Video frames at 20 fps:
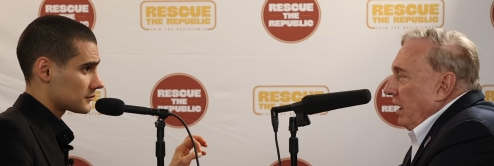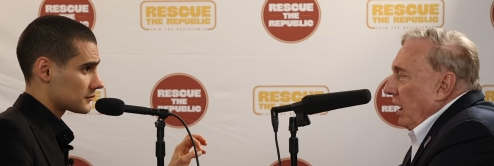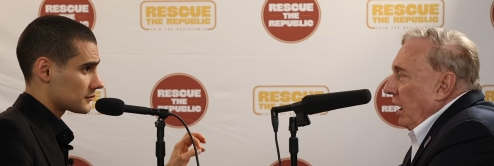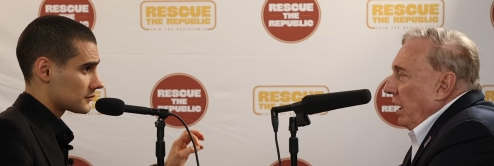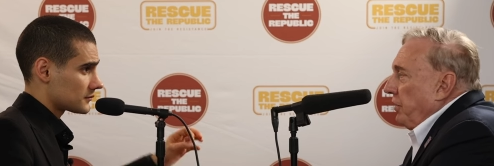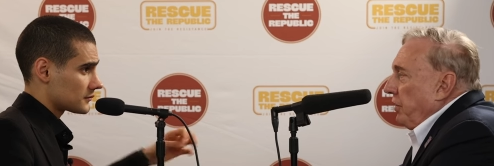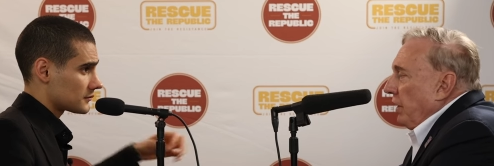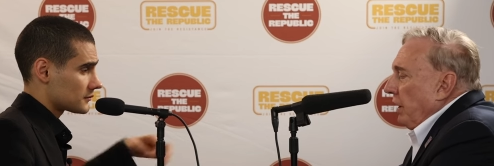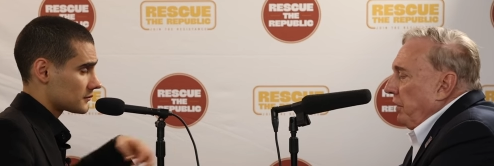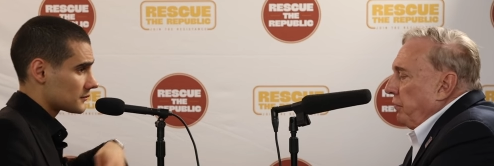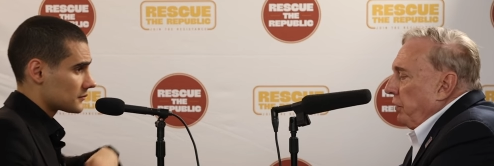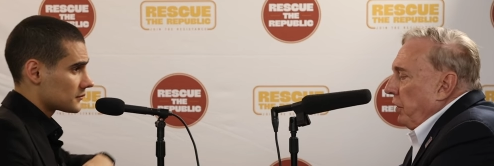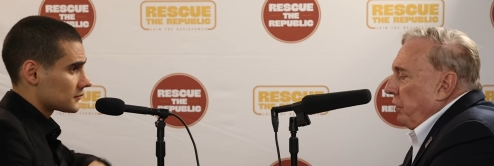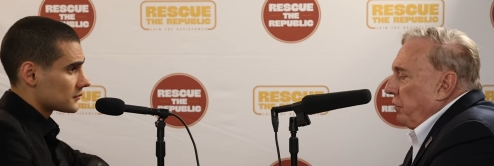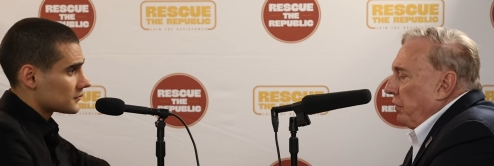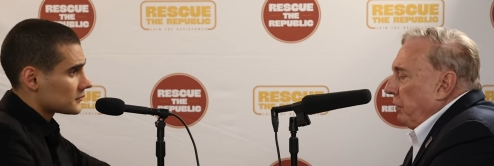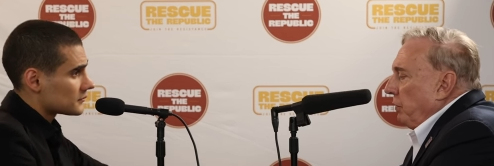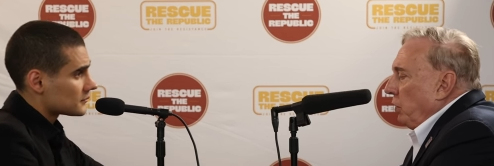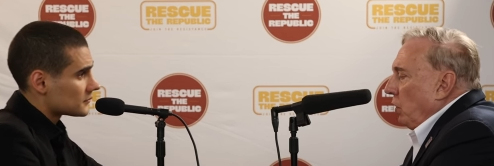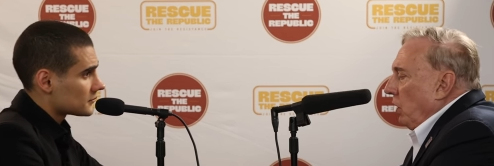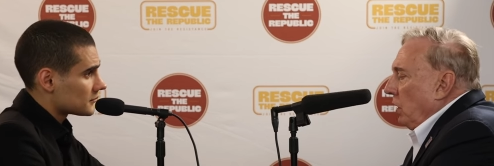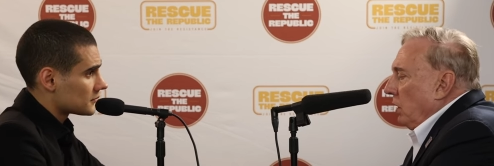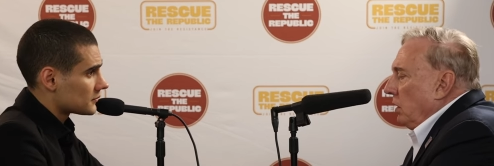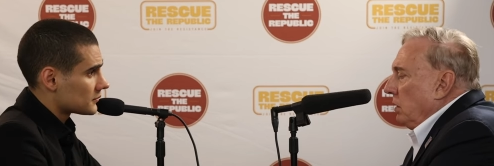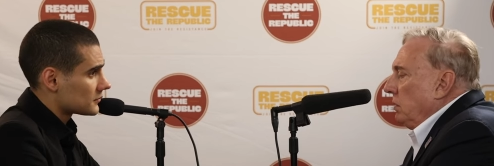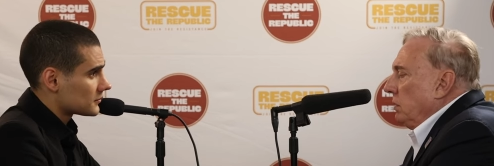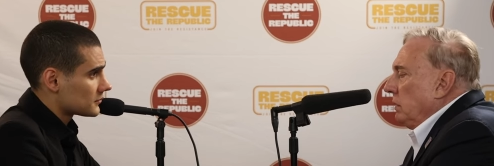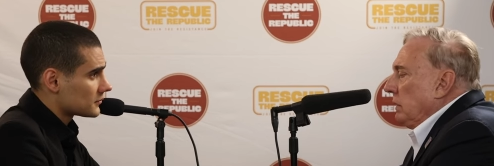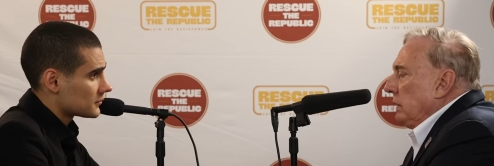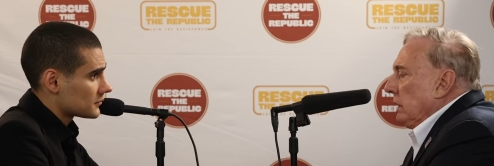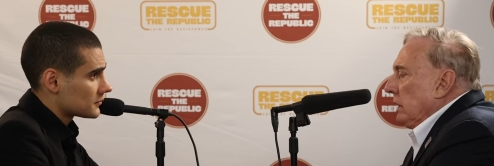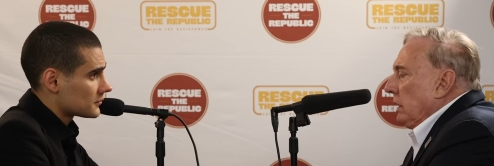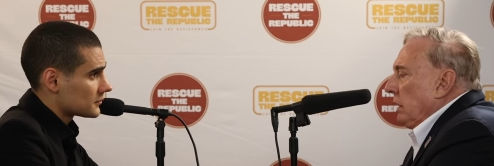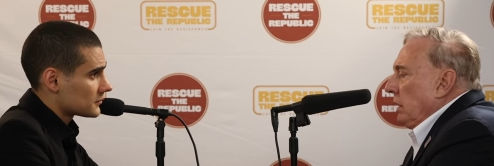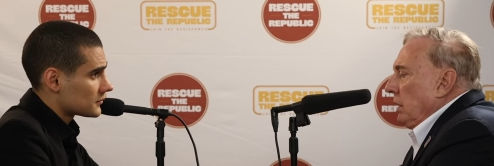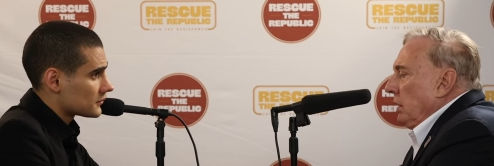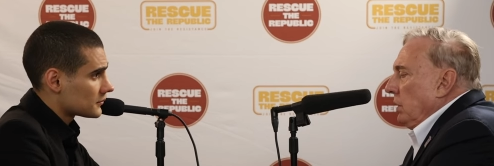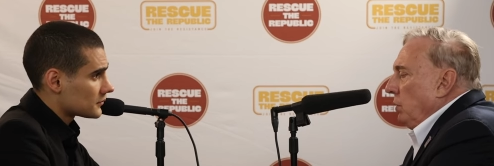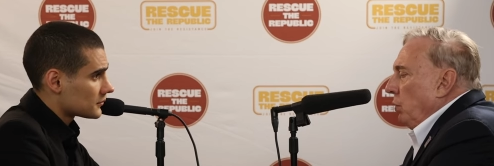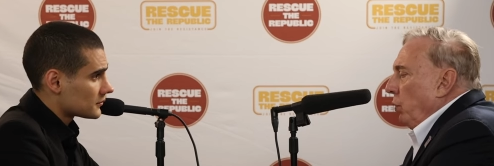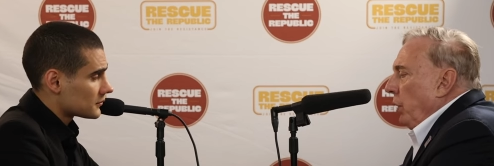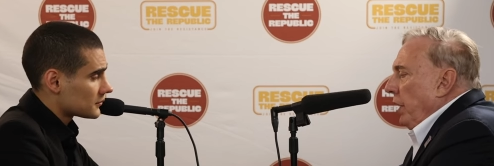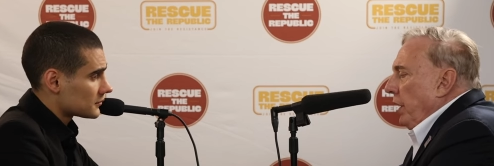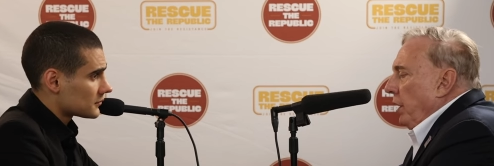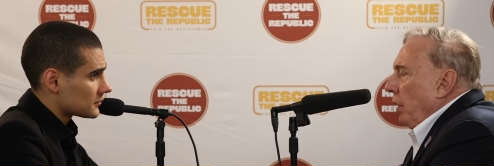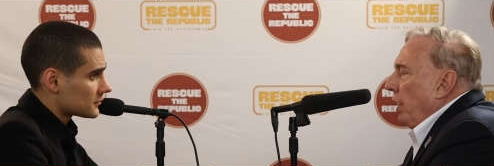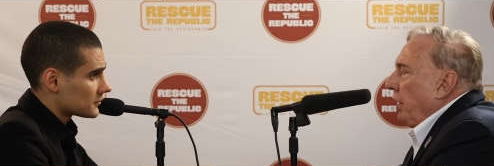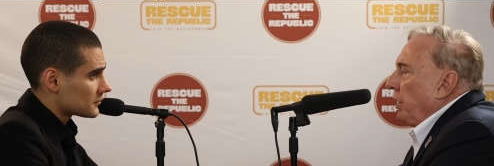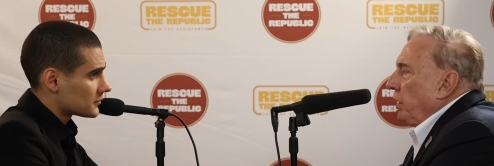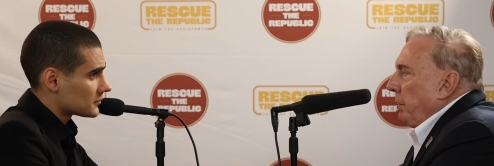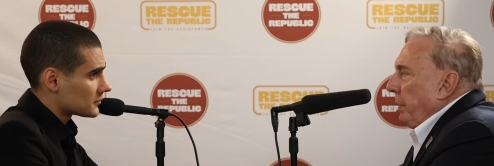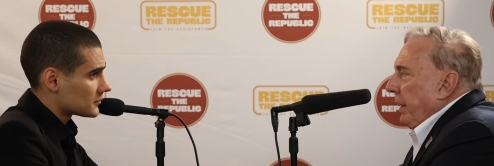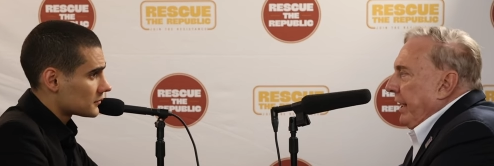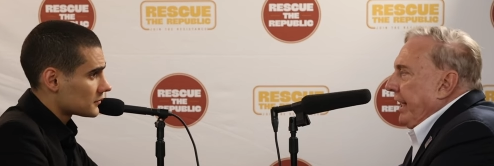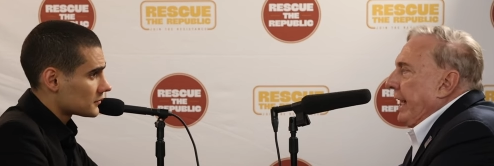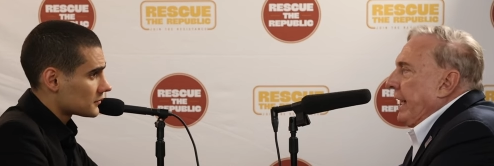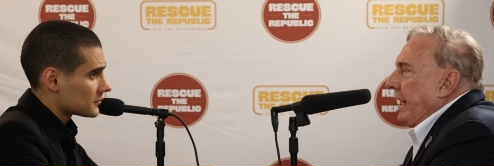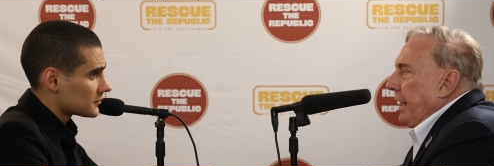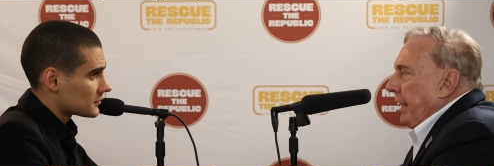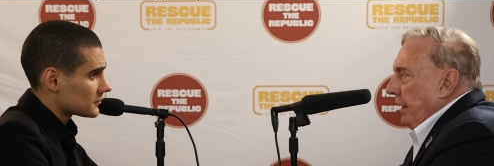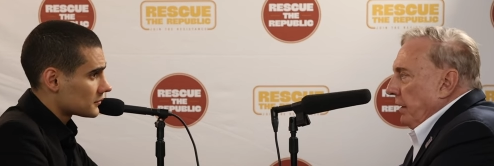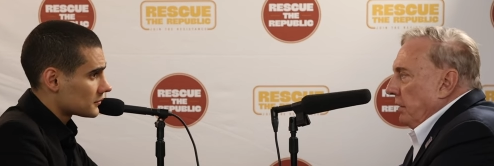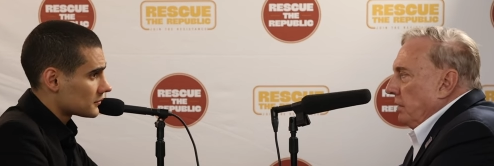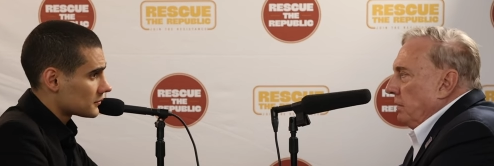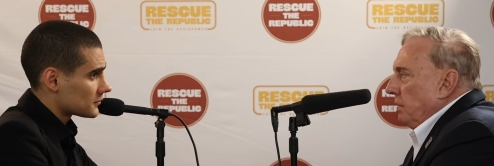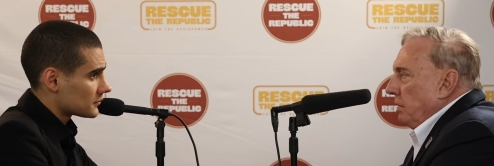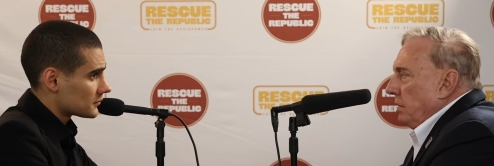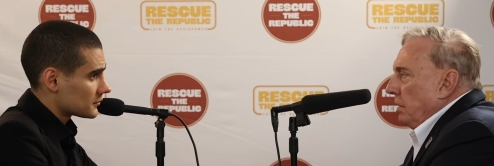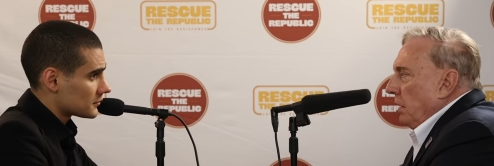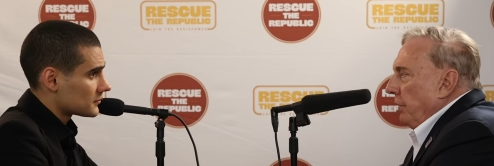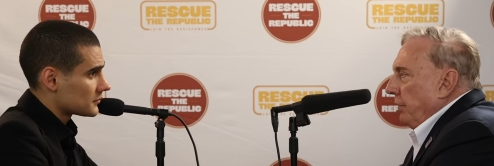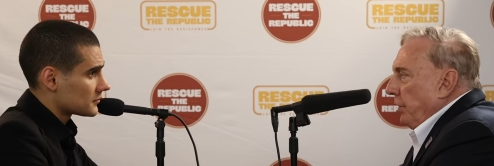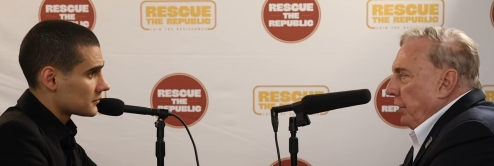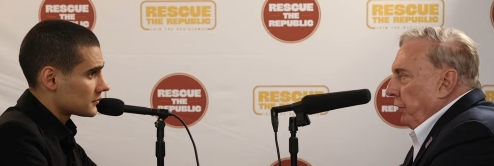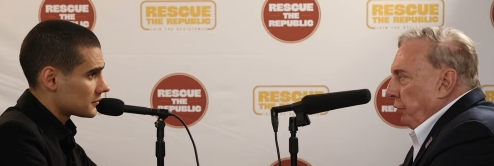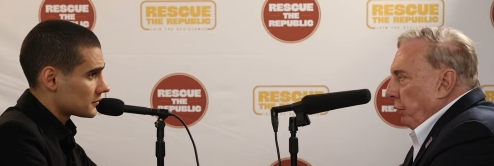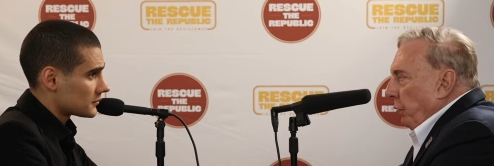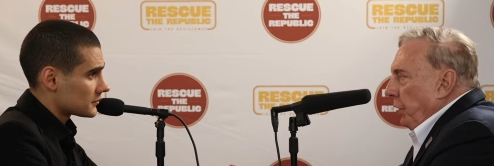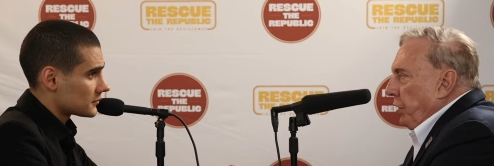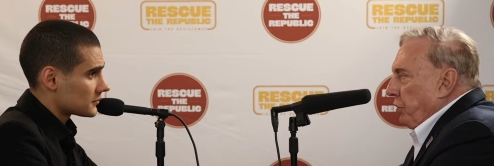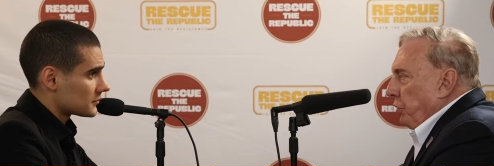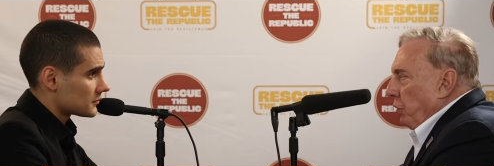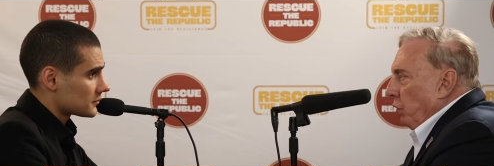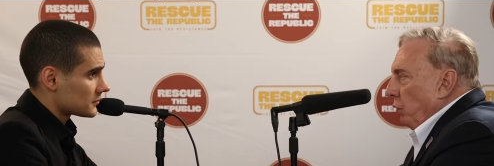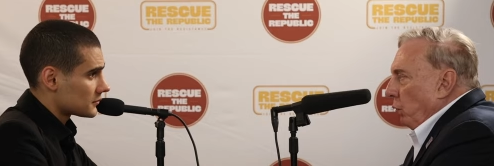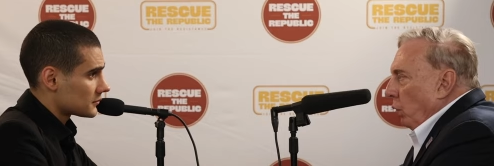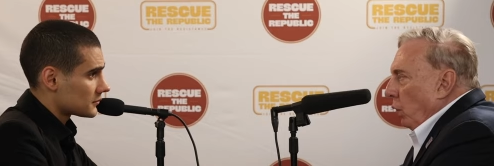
Speaker 1: I think, first of all, we are at the beginning of this regional